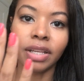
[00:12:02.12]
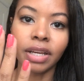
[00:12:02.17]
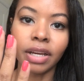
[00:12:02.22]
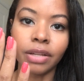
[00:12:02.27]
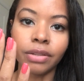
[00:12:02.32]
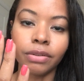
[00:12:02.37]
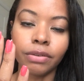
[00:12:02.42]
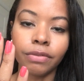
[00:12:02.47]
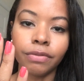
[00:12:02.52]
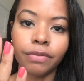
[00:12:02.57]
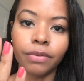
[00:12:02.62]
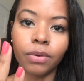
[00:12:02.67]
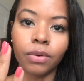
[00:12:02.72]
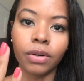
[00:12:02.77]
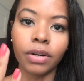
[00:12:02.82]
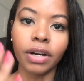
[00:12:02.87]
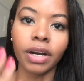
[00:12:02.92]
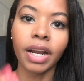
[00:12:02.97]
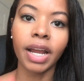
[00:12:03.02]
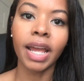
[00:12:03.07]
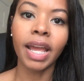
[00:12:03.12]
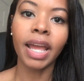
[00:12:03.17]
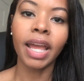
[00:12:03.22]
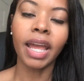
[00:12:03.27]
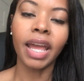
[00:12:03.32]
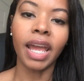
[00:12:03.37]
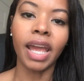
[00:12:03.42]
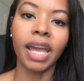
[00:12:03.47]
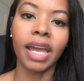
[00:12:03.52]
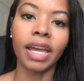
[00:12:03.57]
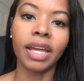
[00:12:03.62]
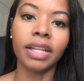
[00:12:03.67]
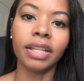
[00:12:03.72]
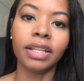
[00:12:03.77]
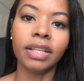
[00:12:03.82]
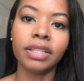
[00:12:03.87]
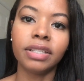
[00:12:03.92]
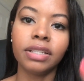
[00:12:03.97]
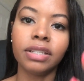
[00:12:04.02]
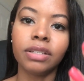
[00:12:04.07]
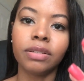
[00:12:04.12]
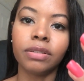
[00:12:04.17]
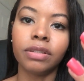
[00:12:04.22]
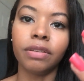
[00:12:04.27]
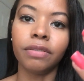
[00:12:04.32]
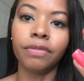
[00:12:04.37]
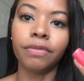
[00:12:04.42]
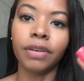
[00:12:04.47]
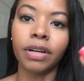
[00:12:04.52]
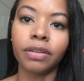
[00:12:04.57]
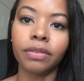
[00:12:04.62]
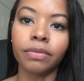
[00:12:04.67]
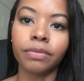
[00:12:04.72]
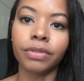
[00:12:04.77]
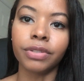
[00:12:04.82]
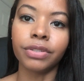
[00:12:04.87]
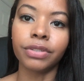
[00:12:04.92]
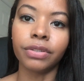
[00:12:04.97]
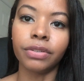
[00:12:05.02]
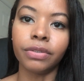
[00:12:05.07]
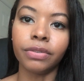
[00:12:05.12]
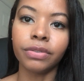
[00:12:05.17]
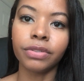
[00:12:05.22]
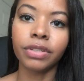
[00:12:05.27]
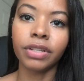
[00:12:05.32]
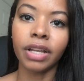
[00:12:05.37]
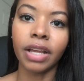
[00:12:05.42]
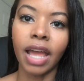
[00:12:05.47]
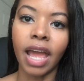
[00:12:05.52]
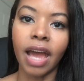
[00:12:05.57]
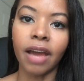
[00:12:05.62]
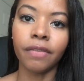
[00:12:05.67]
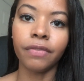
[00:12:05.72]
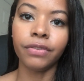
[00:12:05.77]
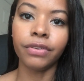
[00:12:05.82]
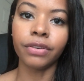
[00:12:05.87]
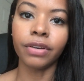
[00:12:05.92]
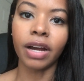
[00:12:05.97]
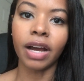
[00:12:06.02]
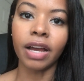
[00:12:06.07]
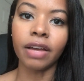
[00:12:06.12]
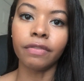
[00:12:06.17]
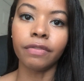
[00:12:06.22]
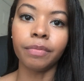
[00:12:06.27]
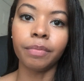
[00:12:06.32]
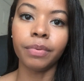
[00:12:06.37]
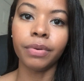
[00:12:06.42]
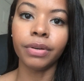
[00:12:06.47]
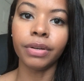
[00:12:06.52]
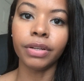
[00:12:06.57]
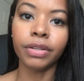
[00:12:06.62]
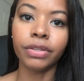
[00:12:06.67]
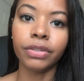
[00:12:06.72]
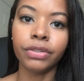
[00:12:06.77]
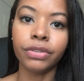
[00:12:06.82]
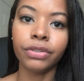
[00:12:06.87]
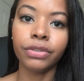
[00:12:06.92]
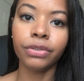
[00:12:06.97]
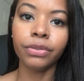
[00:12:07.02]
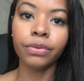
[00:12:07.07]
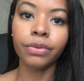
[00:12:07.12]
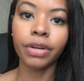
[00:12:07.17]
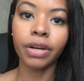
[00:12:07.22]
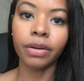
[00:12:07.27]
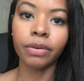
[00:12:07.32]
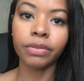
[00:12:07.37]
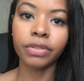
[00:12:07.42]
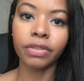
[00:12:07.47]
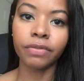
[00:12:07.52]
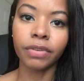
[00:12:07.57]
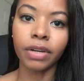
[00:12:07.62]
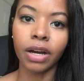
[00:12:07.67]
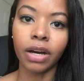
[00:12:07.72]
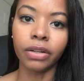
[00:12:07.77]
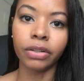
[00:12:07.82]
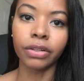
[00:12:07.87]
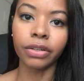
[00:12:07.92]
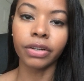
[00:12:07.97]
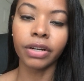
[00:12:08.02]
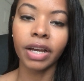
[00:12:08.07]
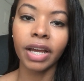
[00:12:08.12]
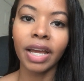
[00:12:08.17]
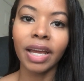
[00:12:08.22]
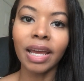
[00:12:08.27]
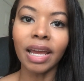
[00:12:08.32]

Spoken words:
the other 4. And this is the final result after I've put 2 coats of color